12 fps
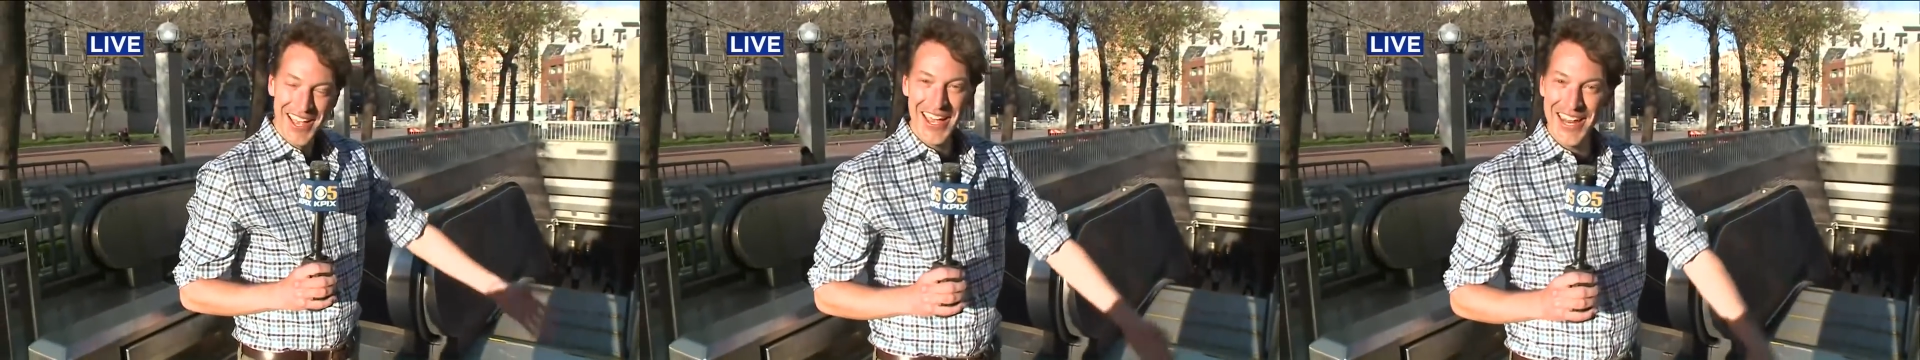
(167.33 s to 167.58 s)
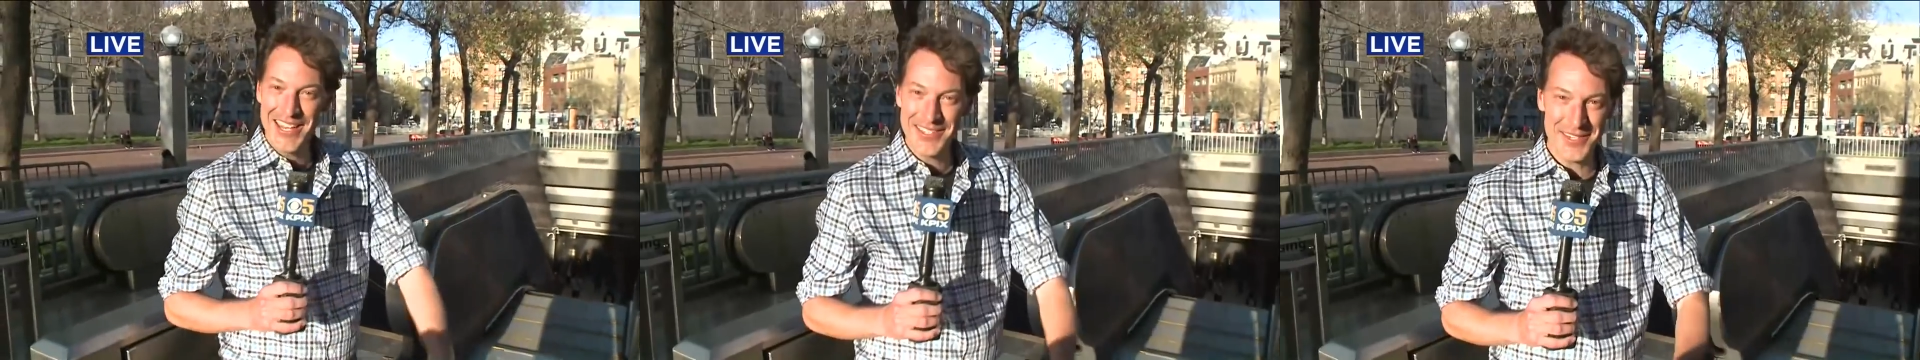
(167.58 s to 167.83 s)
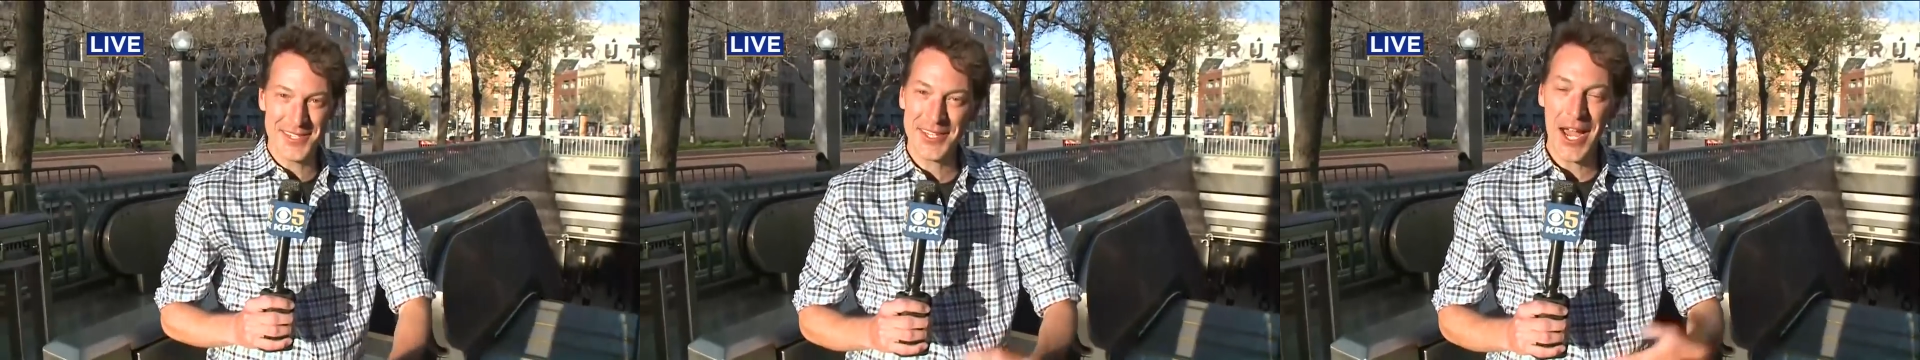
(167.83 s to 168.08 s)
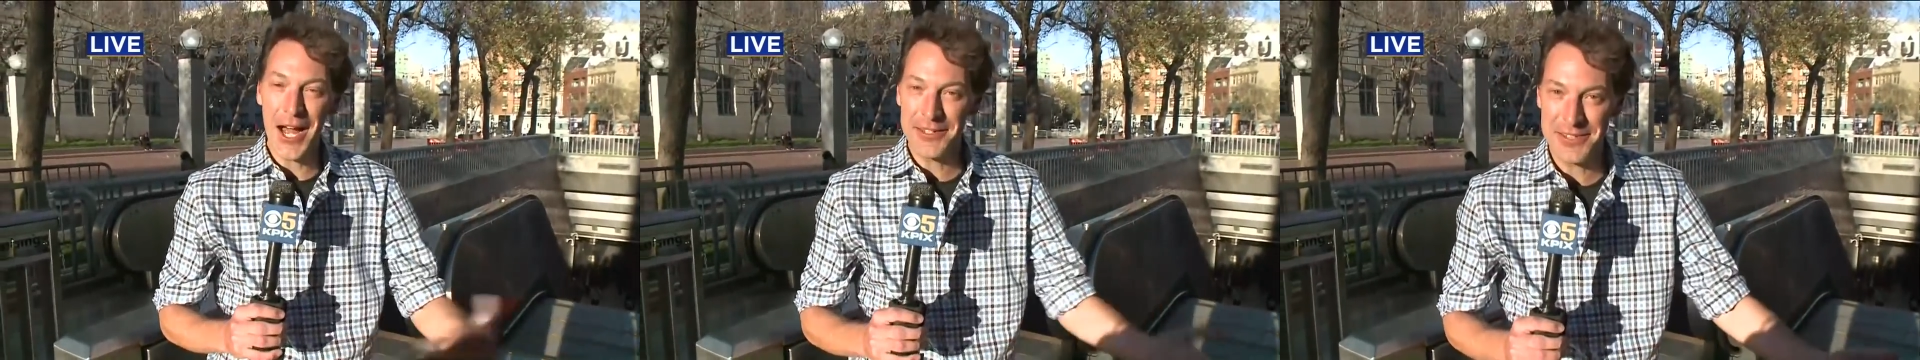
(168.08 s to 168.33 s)
it is this
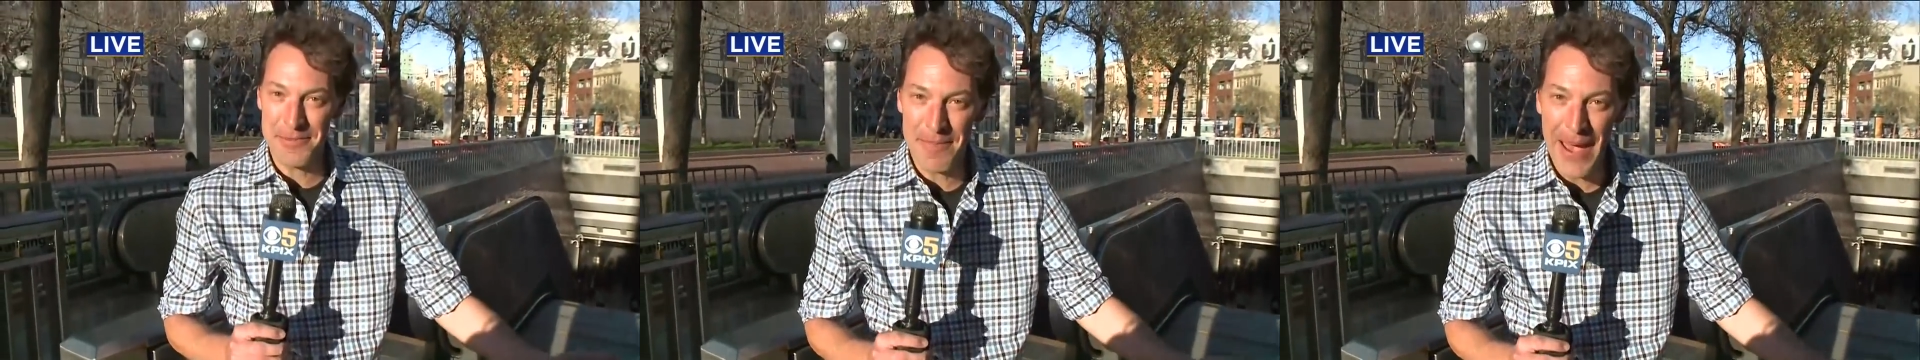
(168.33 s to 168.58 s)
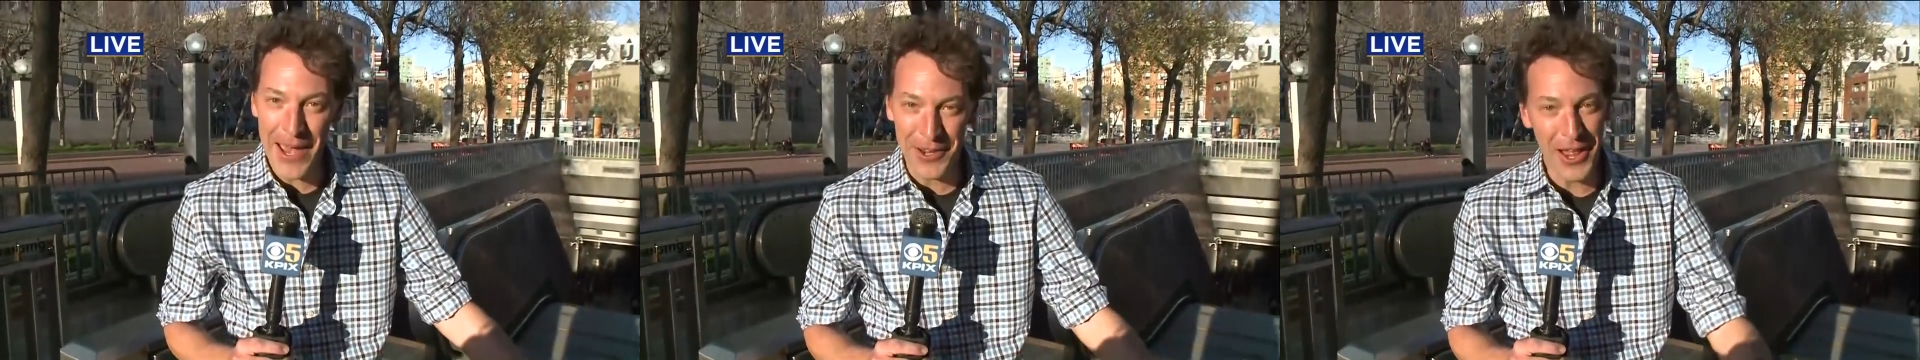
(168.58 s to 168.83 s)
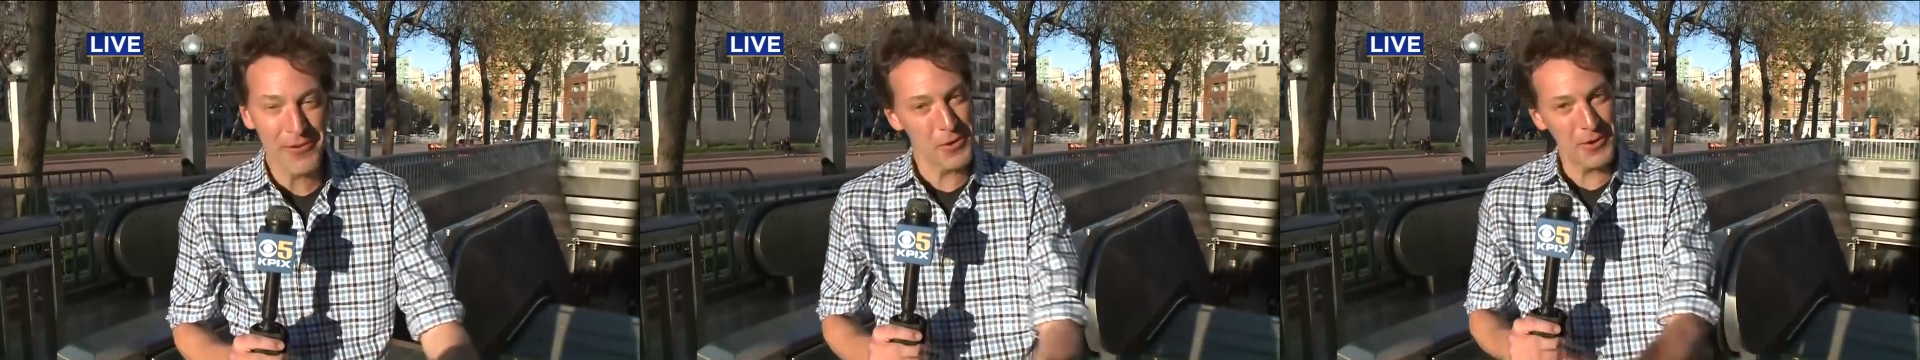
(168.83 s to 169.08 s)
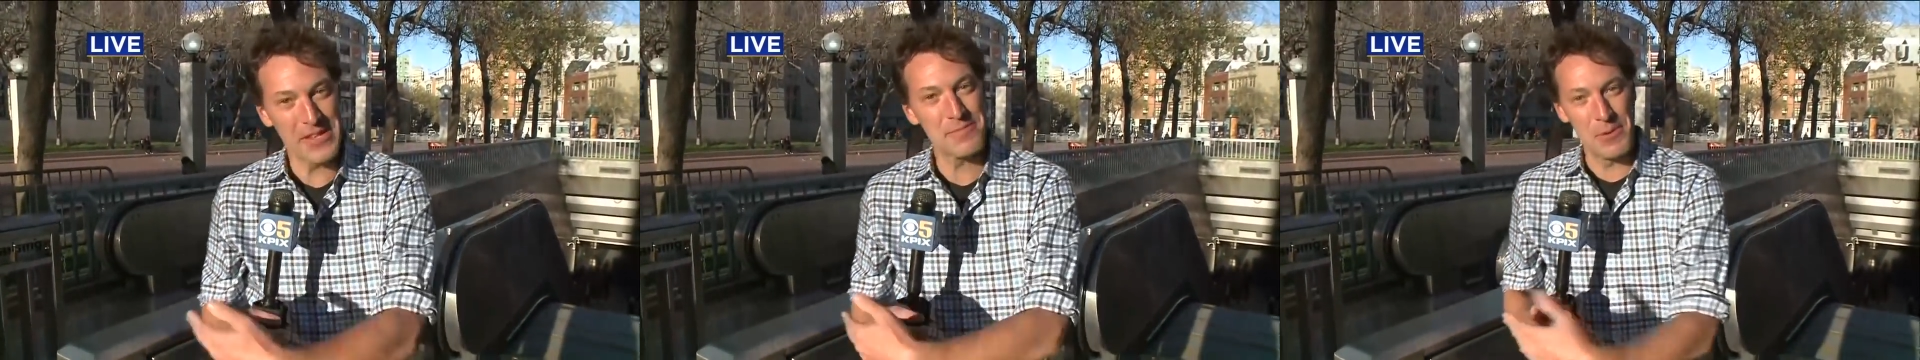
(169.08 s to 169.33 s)
constant battle.
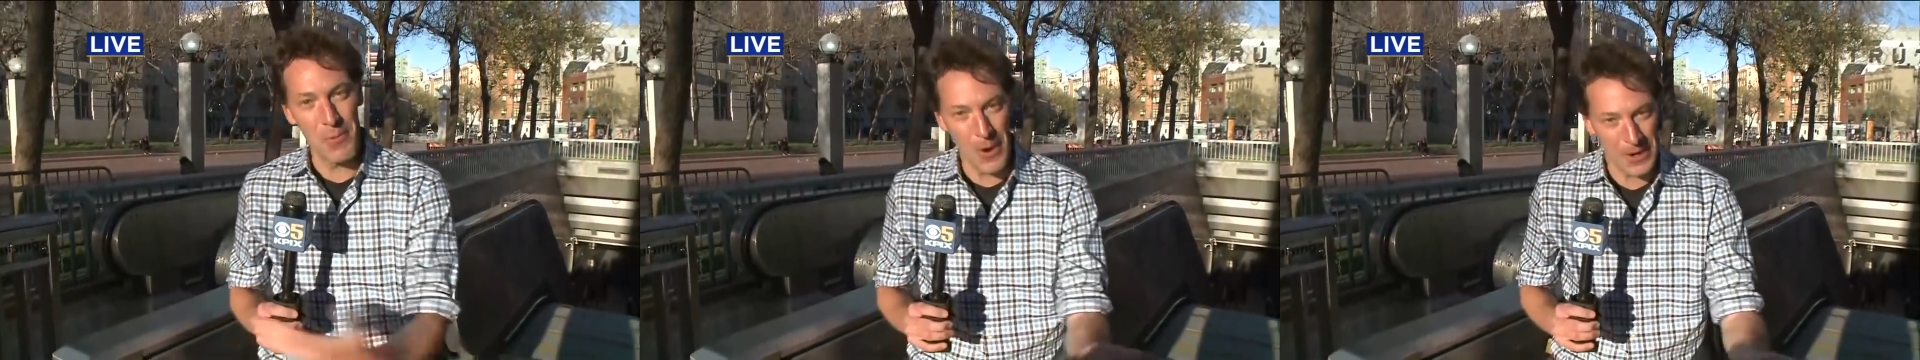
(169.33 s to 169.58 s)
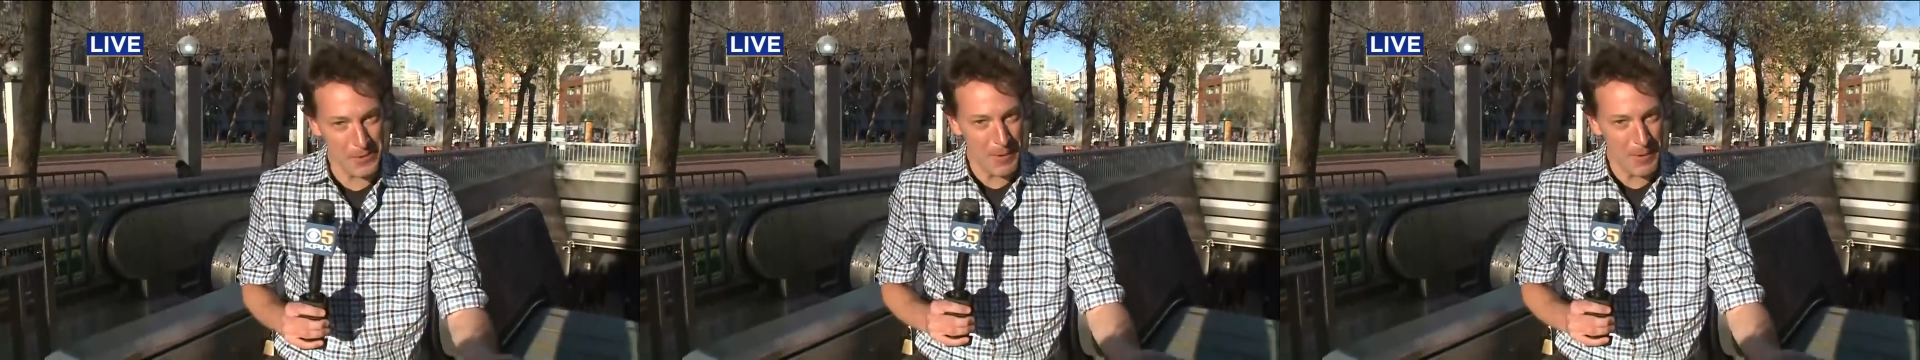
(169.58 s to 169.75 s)
Everyone that's been walking